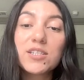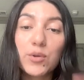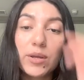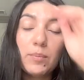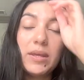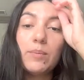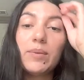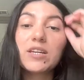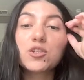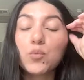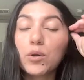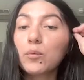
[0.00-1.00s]
to repeat
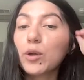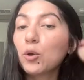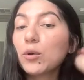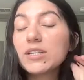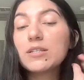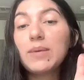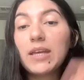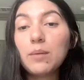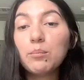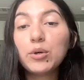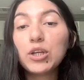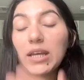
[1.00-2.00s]
because what we're going to be
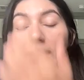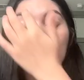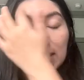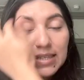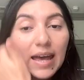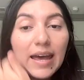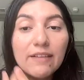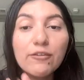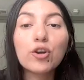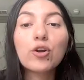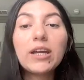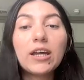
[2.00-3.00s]
inputting is that
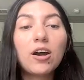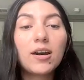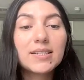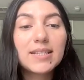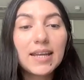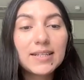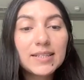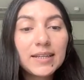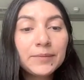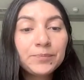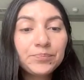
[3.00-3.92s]
evergreen content.